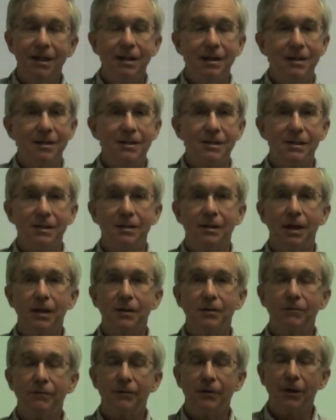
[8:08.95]
It's
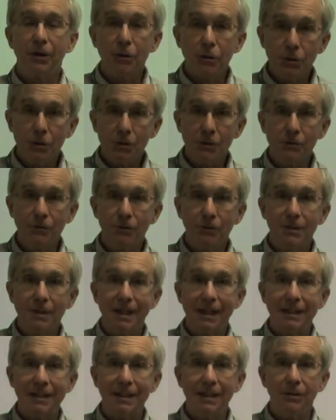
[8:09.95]
another very useful
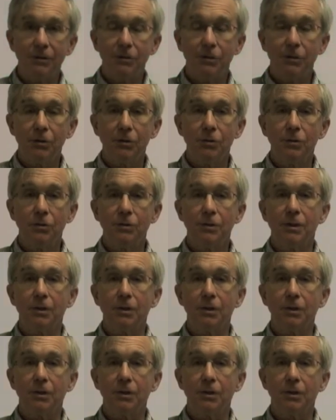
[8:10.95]
technique to use.